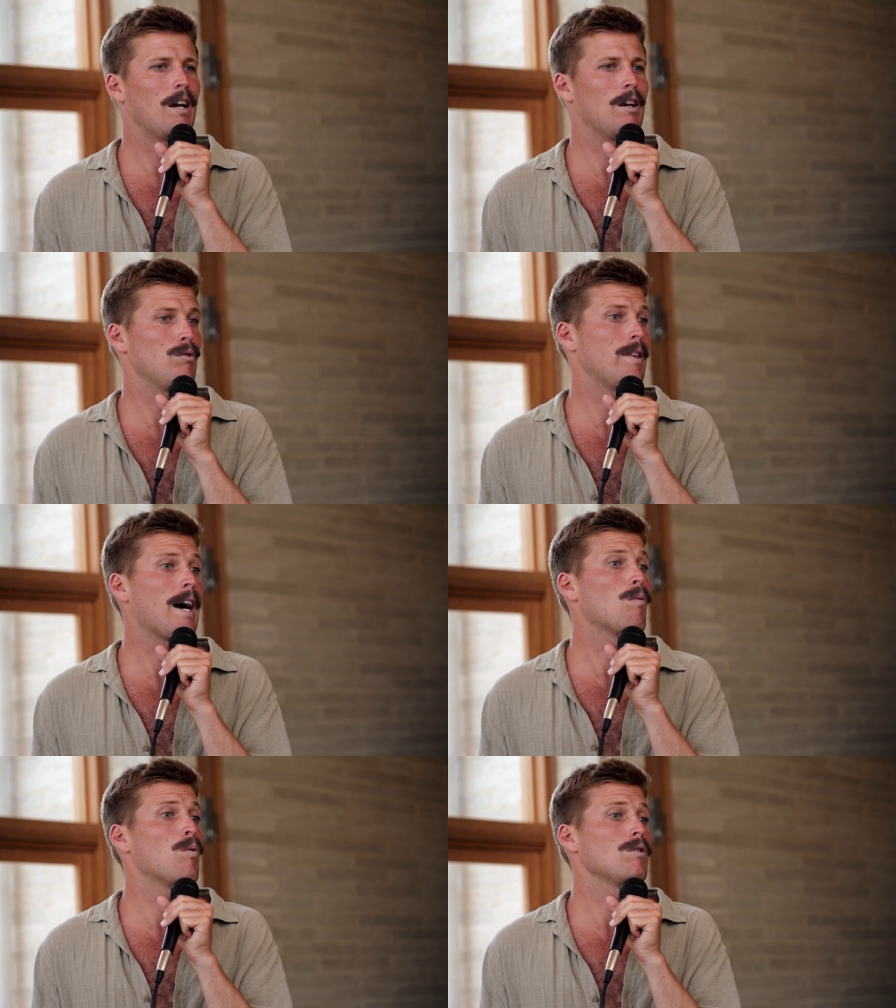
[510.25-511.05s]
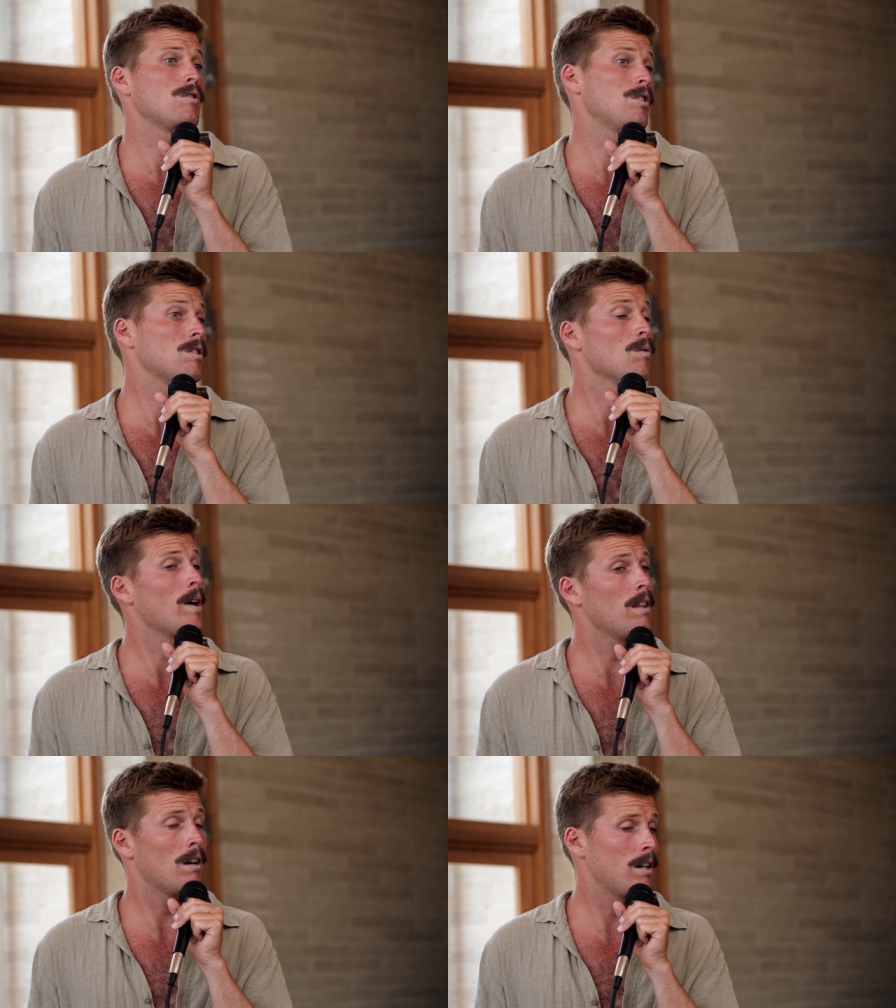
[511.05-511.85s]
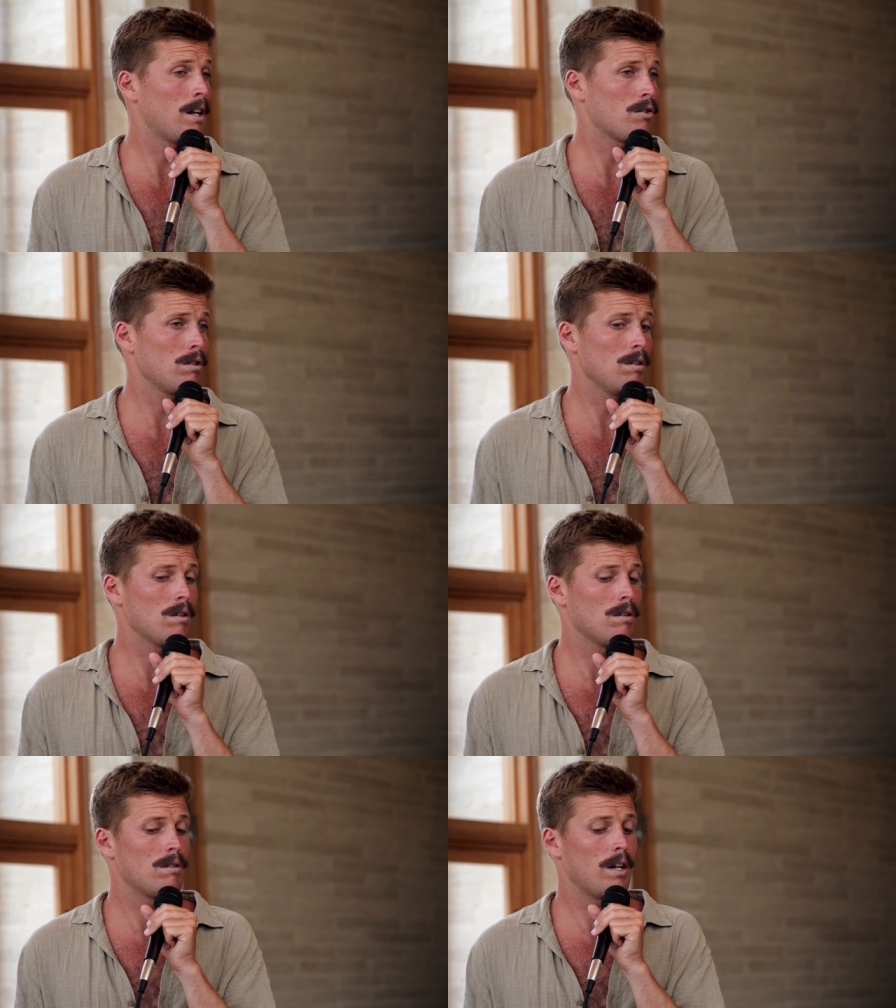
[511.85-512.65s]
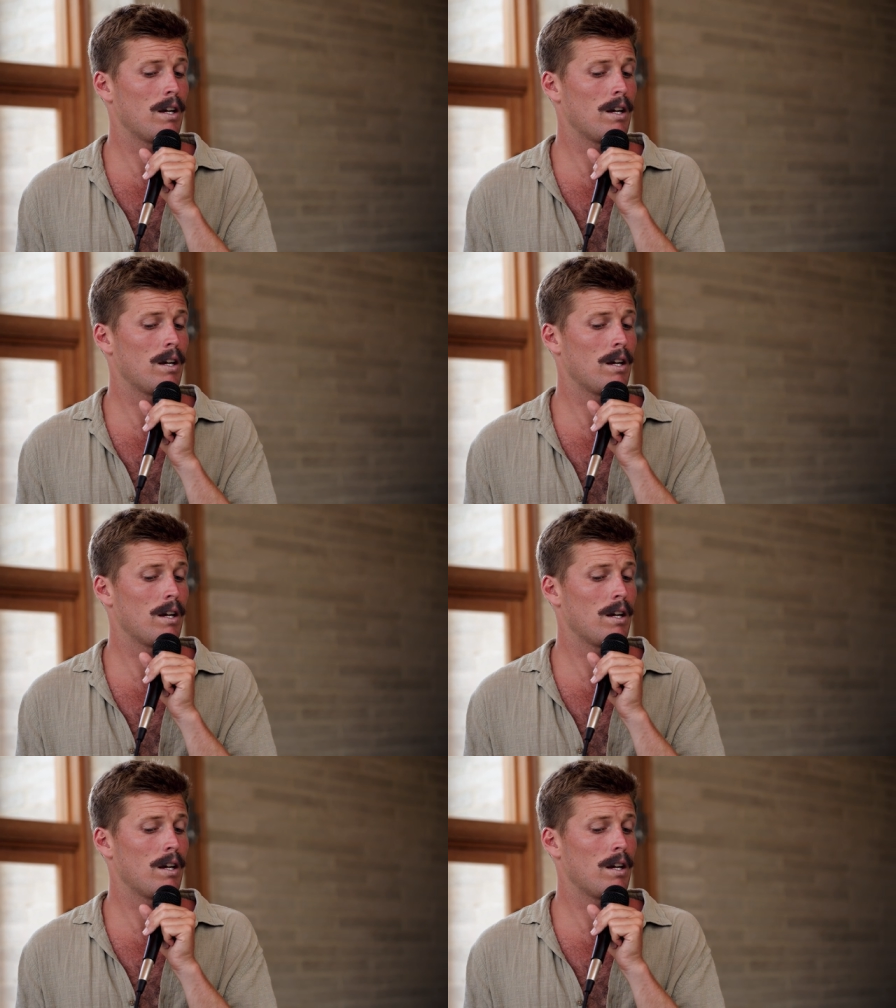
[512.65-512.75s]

it, that was just the way that I naturally learned.